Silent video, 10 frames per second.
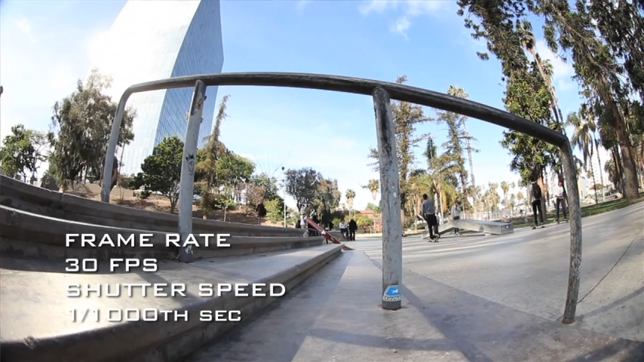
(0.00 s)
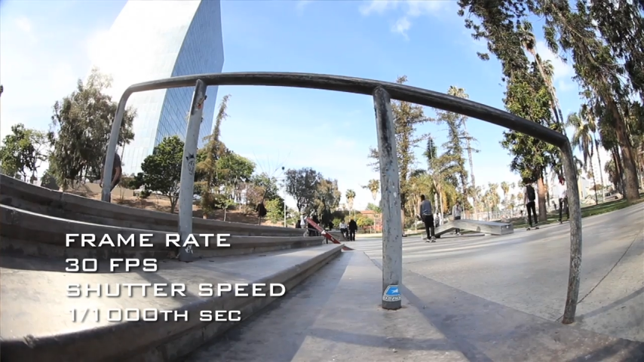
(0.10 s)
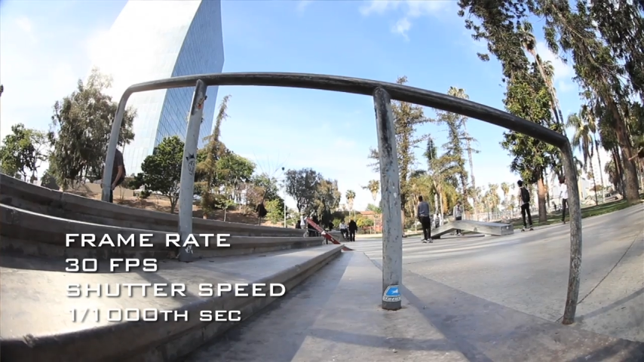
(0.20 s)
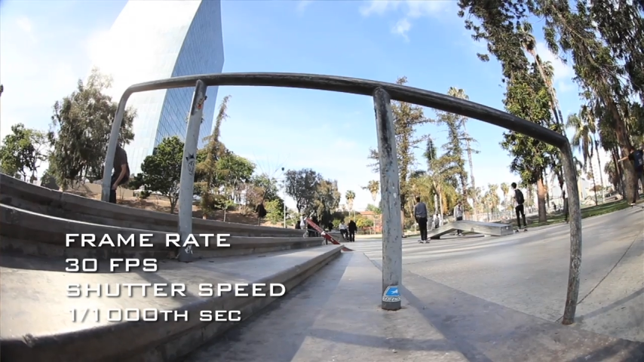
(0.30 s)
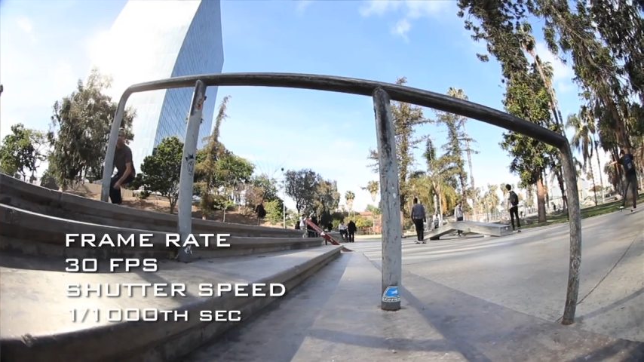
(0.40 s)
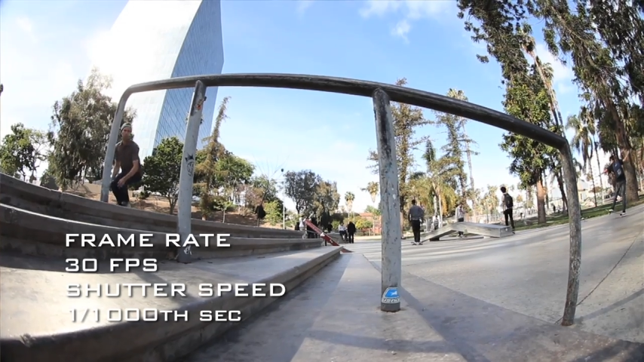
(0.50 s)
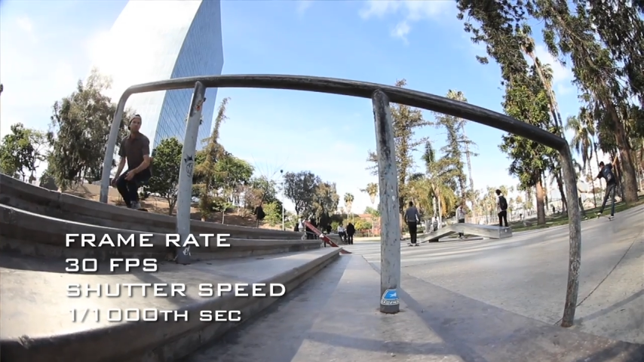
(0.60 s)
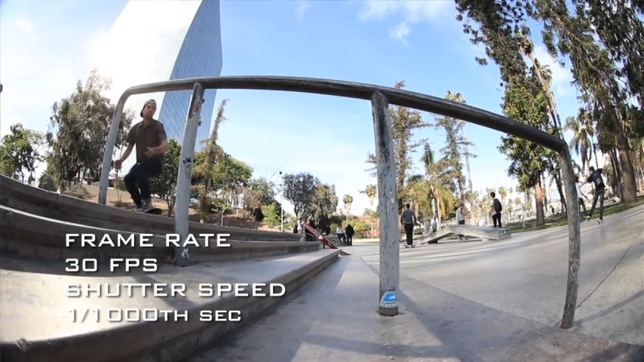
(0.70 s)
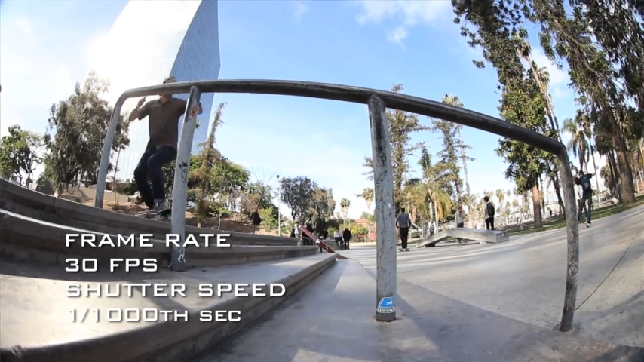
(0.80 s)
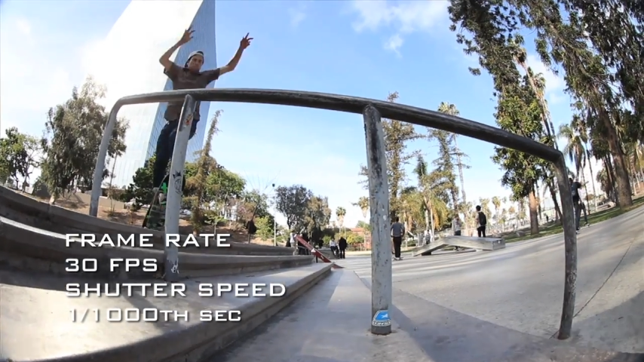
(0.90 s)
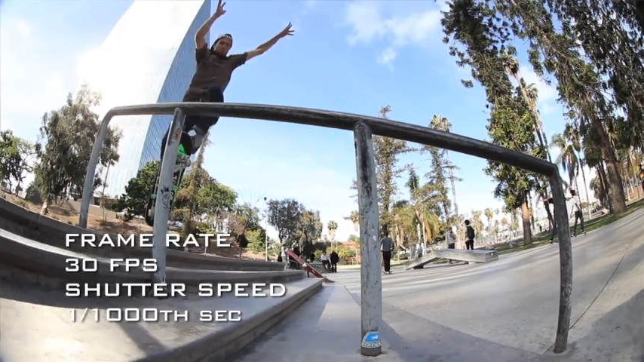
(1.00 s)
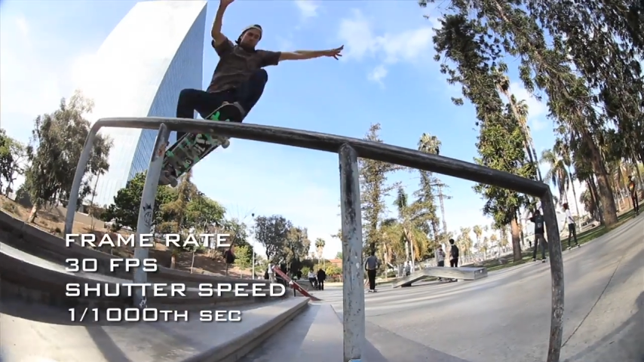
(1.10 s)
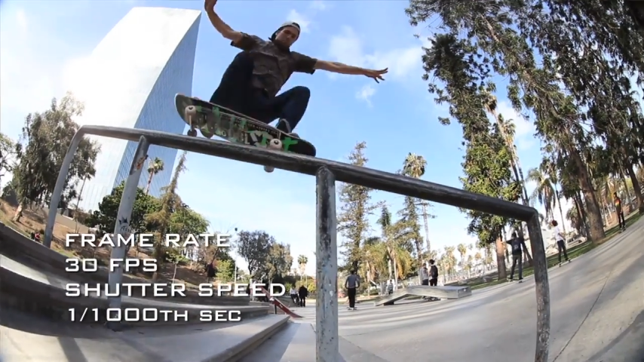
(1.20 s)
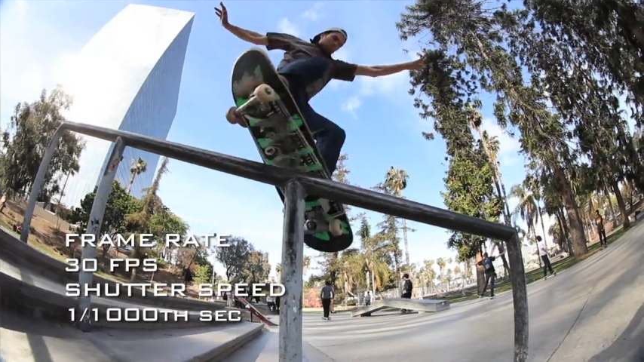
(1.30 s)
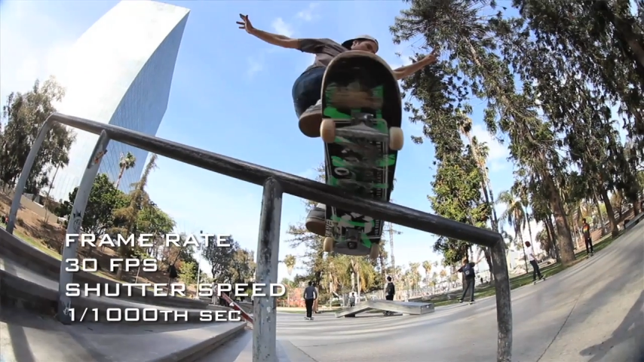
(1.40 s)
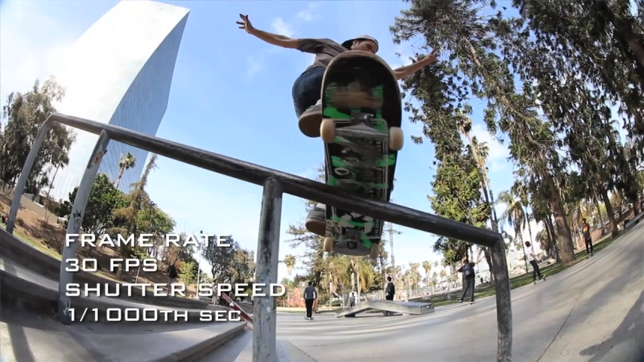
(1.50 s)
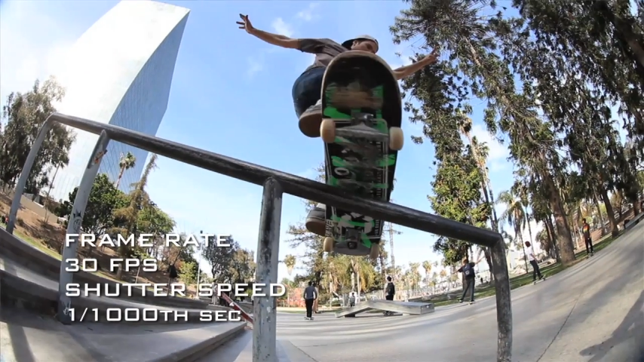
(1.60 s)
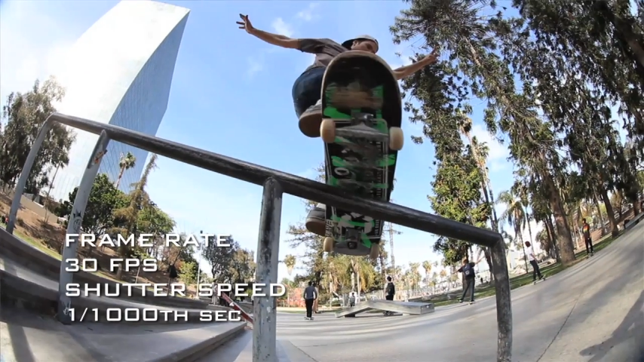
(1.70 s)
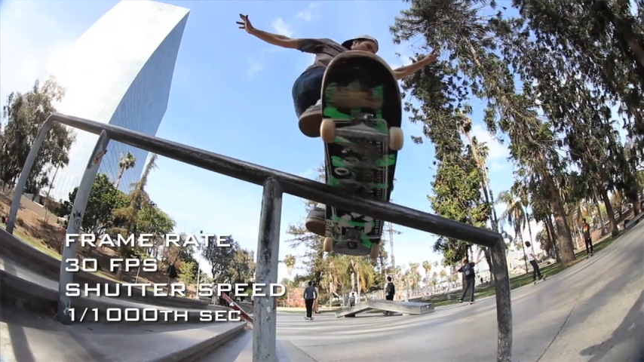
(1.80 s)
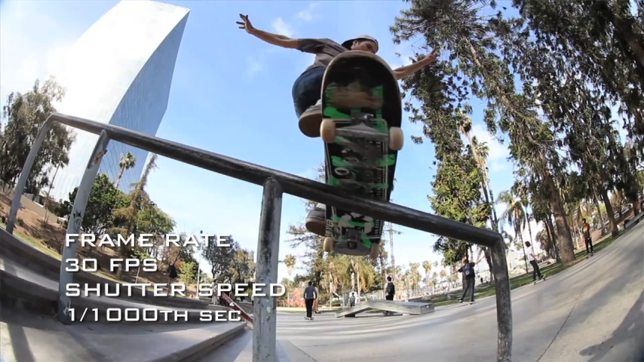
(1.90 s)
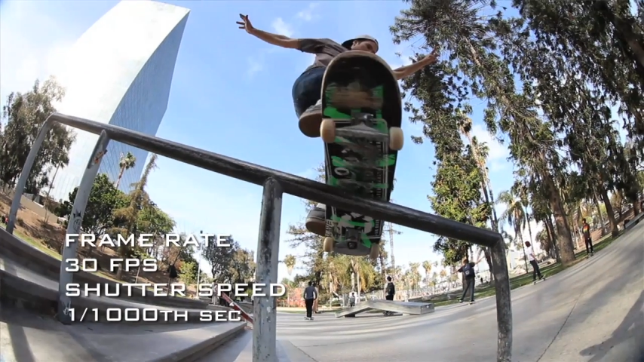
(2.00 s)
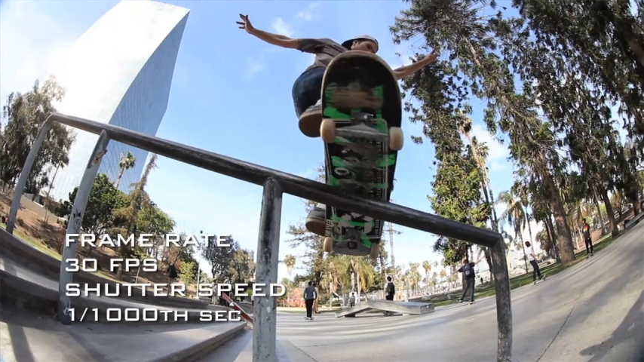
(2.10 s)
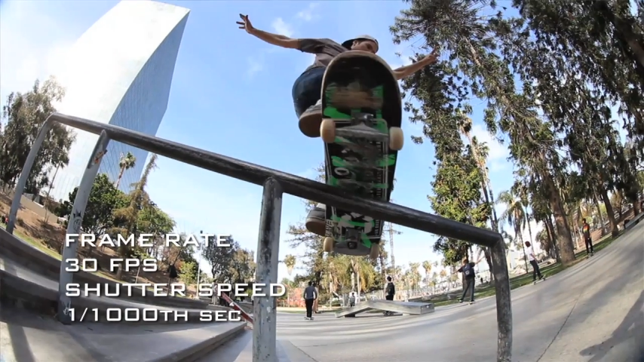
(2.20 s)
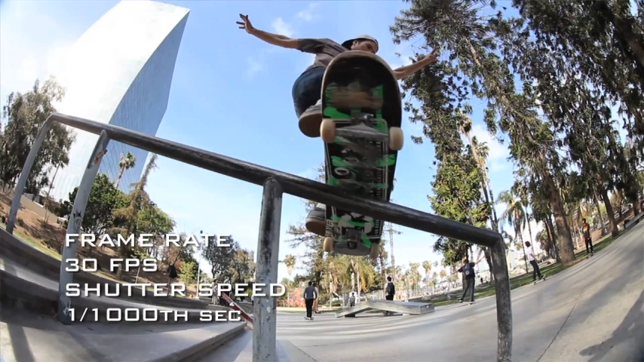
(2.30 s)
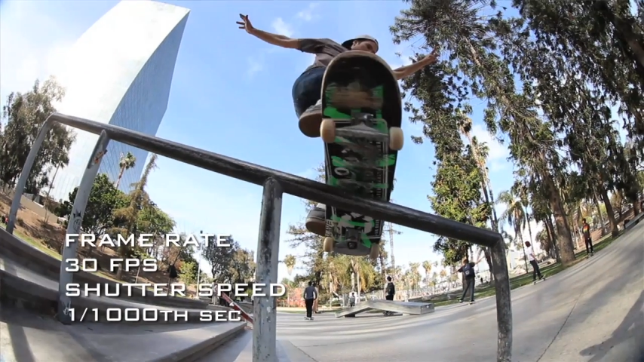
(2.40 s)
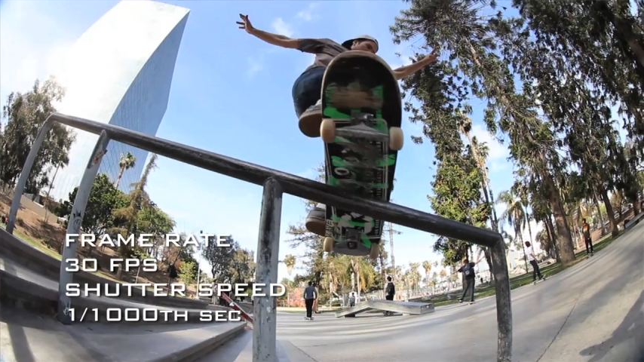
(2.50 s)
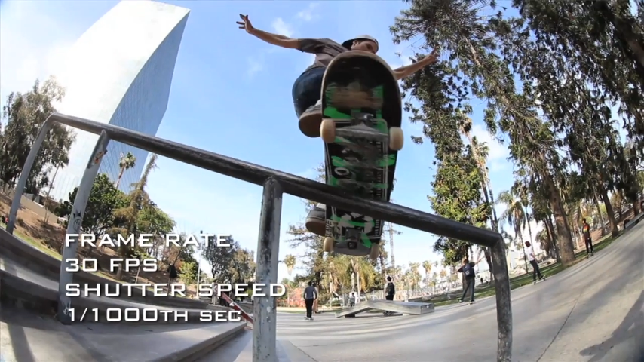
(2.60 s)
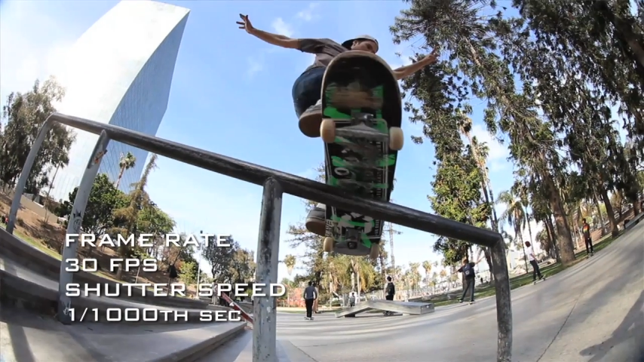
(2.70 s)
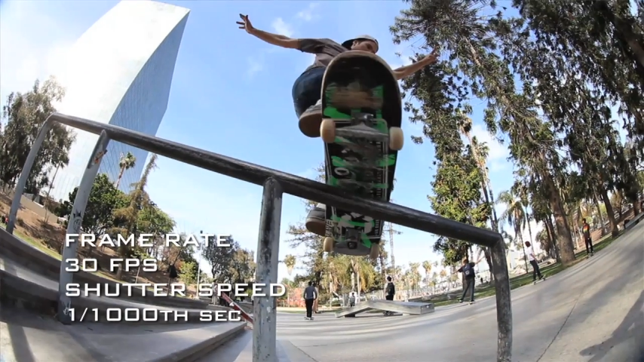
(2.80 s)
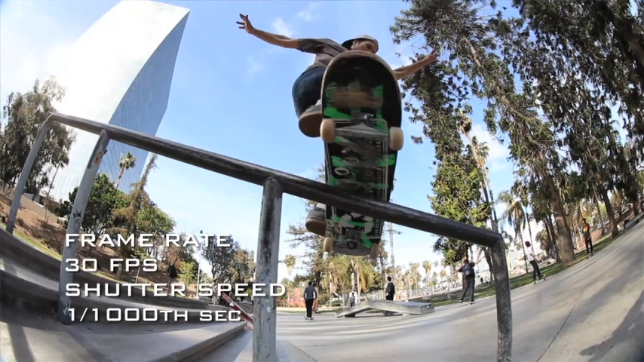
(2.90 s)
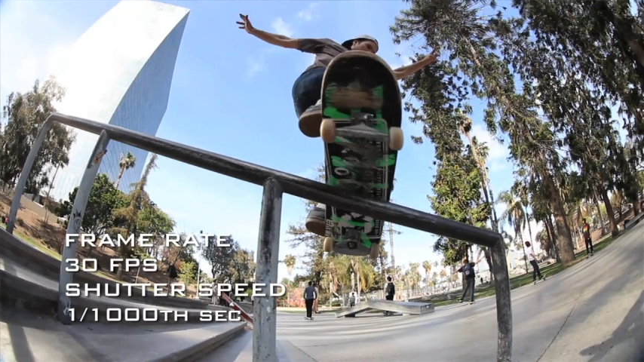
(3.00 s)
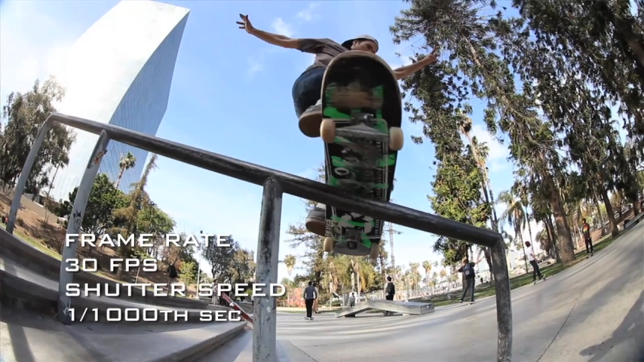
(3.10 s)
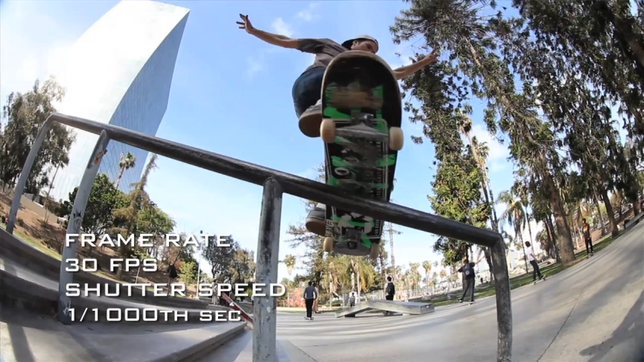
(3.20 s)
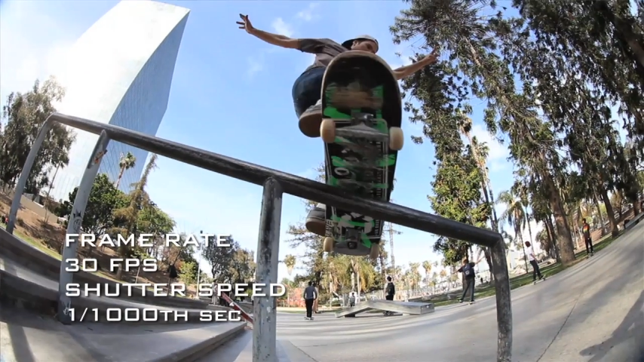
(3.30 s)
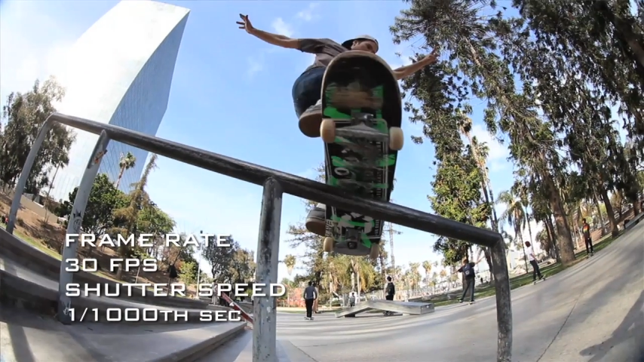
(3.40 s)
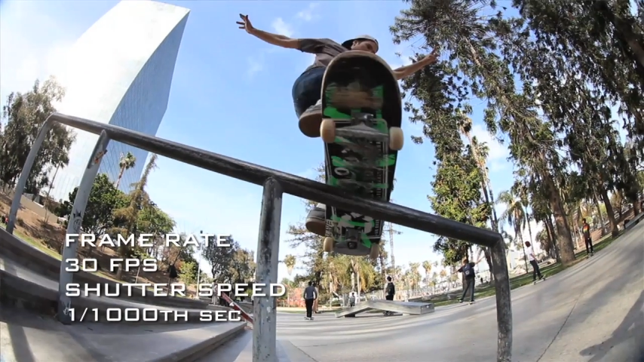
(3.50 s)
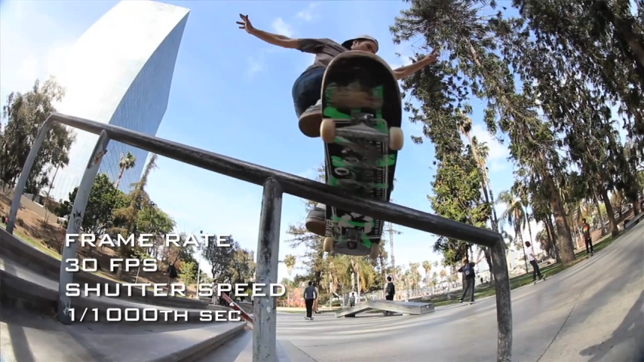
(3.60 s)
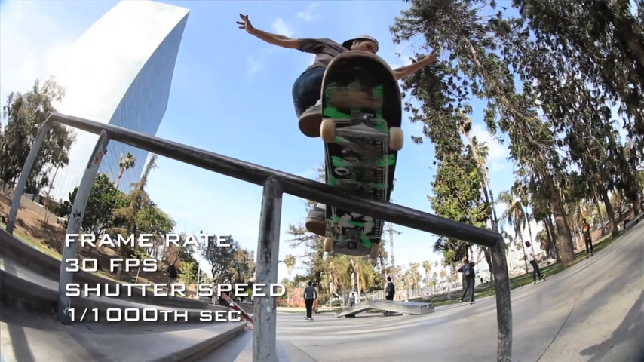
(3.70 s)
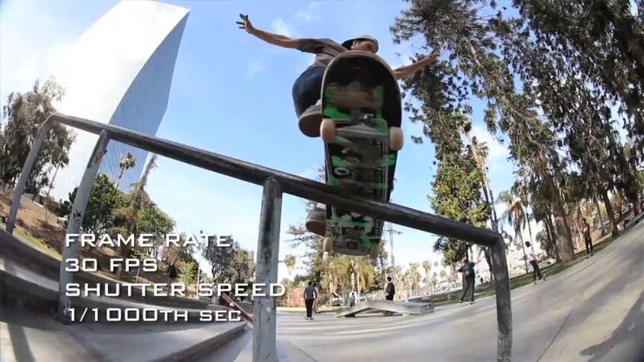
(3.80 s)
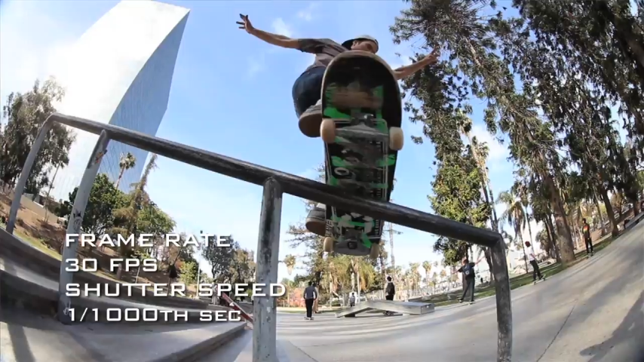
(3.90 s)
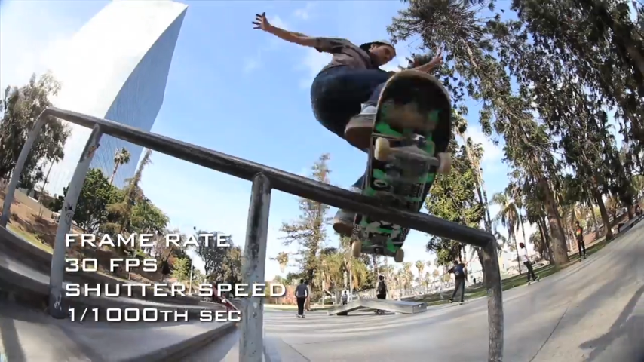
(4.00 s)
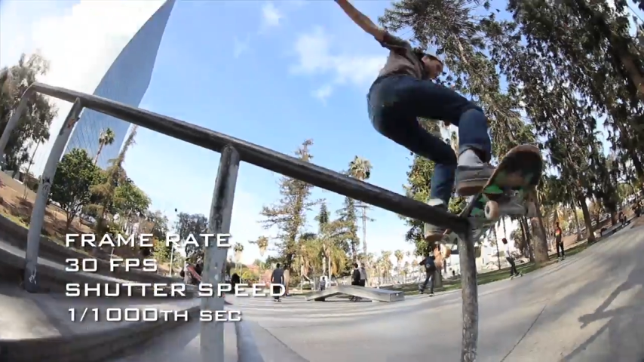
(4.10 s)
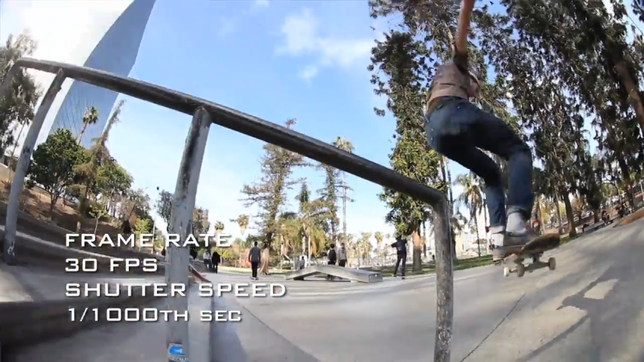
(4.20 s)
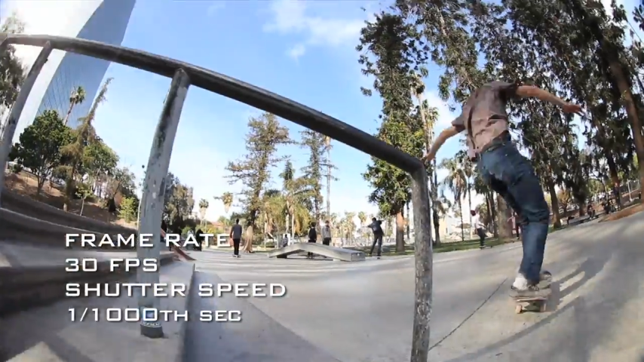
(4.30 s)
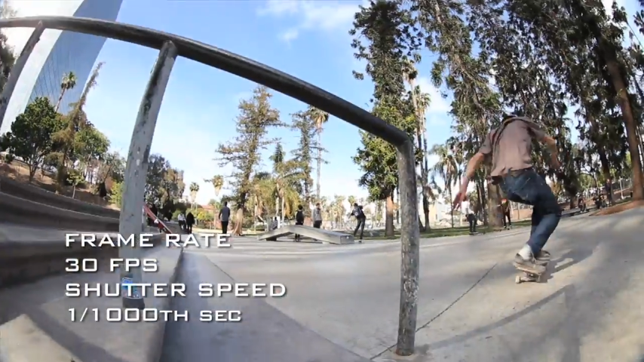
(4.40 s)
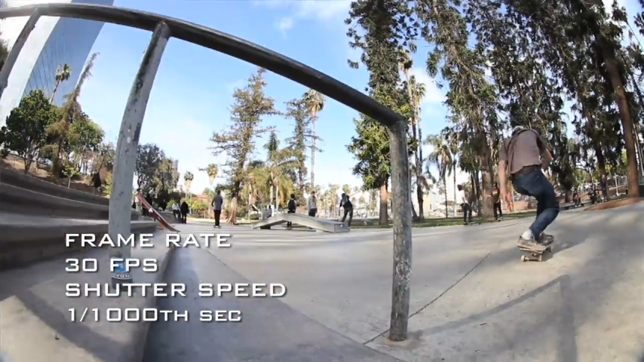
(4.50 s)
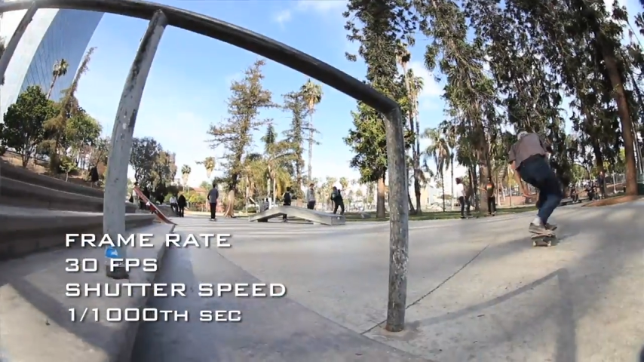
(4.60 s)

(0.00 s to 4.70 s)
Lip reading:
No face is visible, so there are no lips to read.